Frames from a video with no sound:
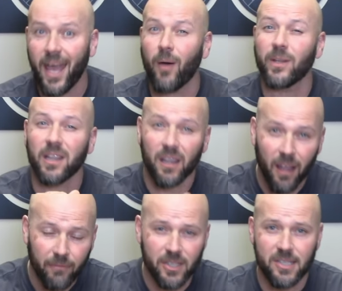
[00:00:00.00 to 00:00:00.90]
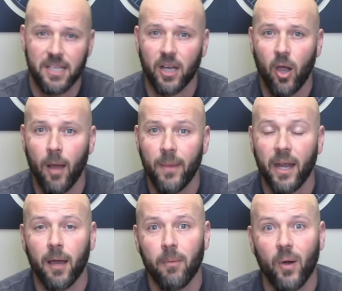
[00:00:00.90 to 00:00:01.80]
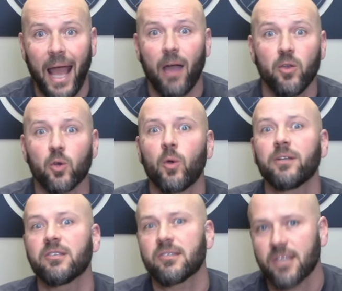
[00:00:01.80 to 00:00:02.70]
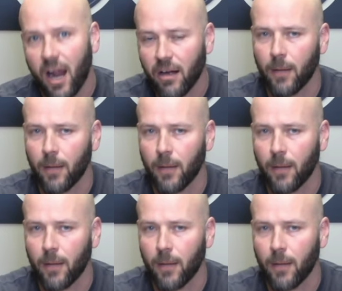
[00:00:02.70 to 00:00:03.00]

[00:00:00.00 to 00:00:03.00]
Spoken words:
I would love to see a comment about how you're going to start